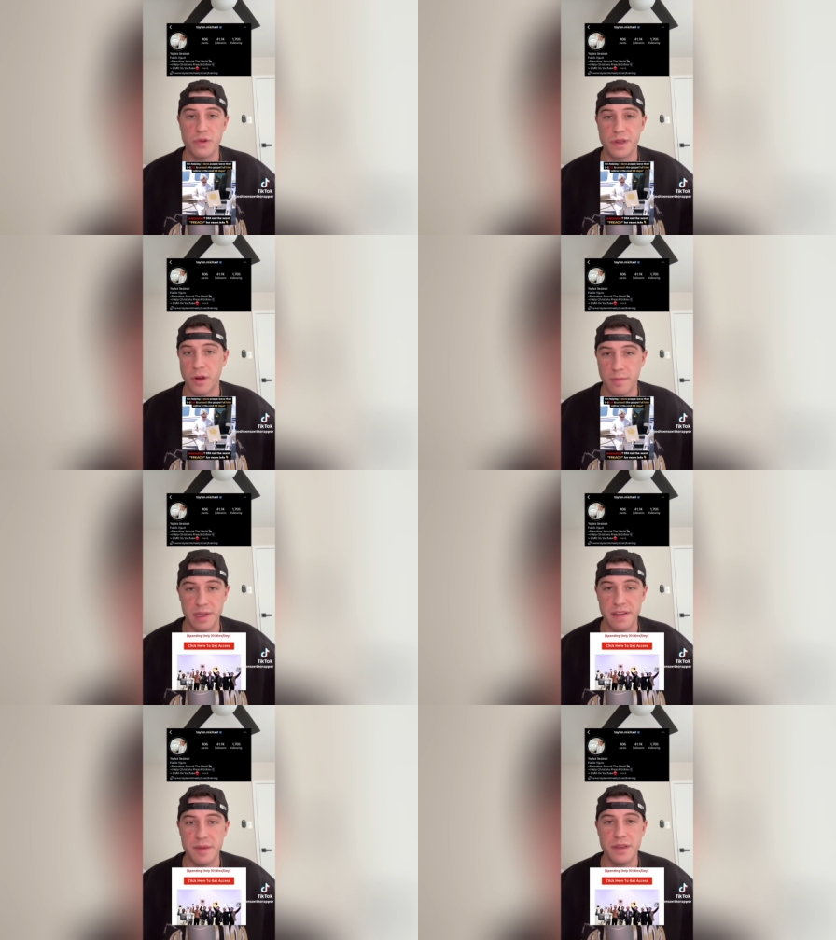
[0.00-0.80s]
Don't
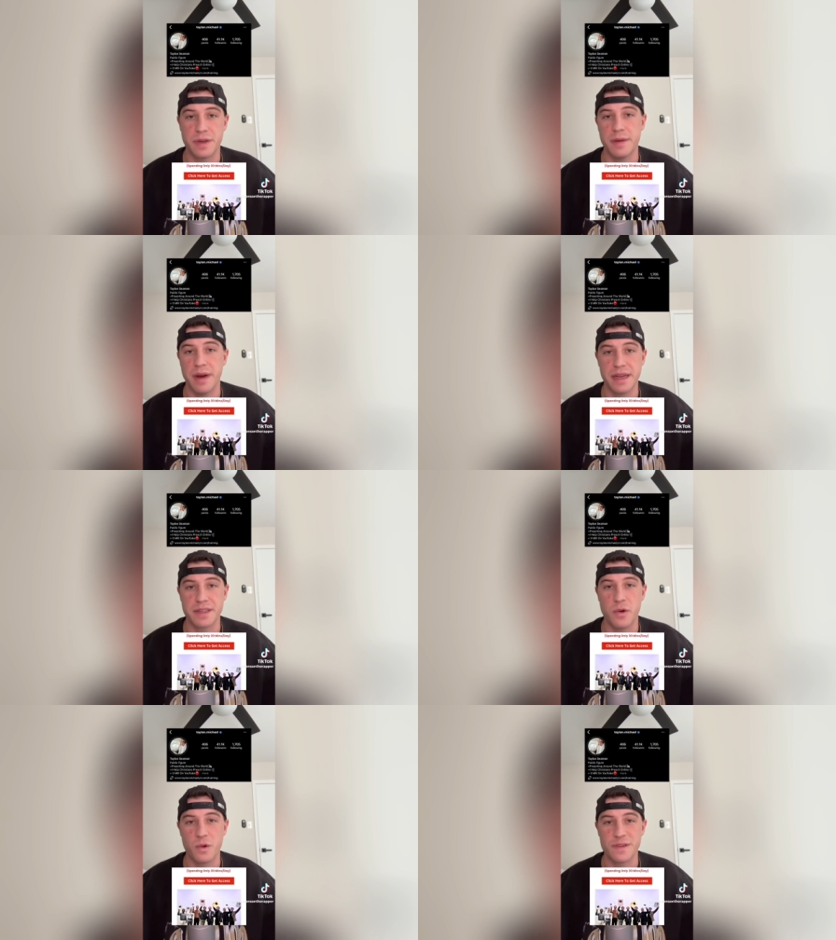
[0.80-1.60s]
believe me? You can buy his
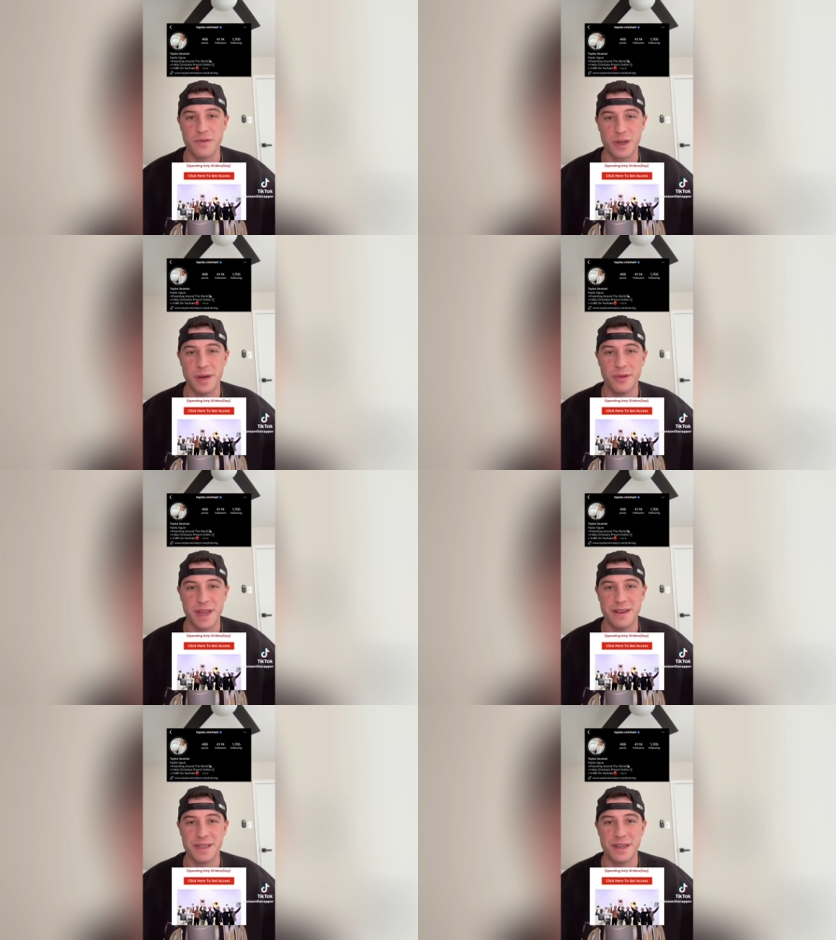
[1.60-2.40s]
course for a couple
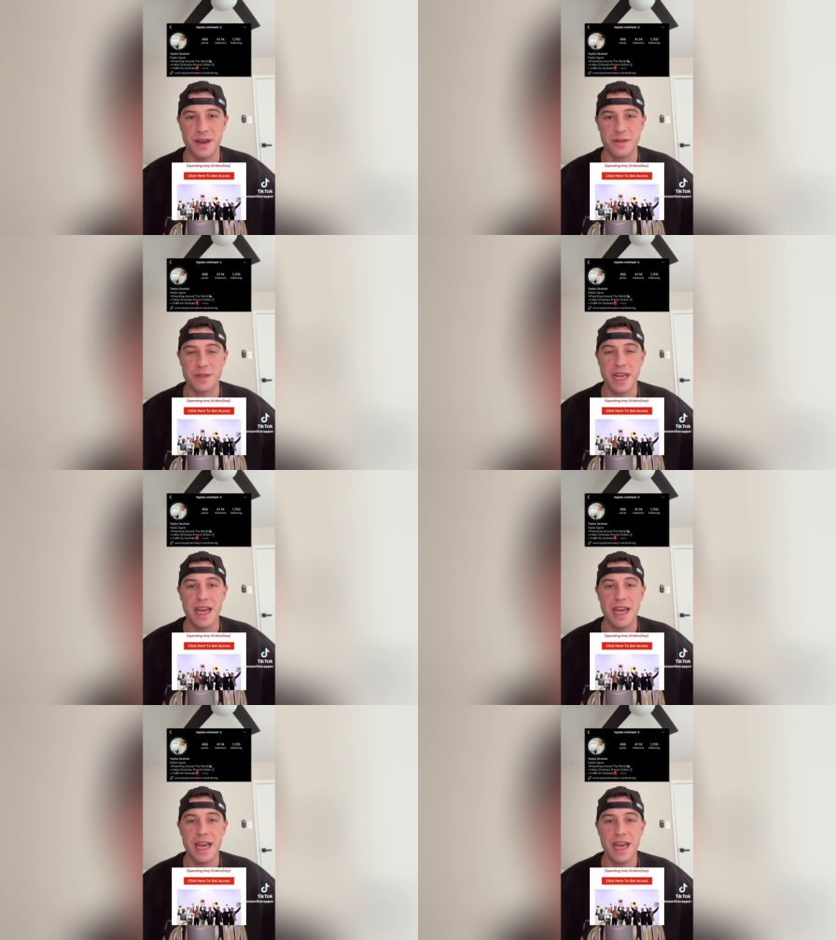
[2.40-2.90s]
thousand dollars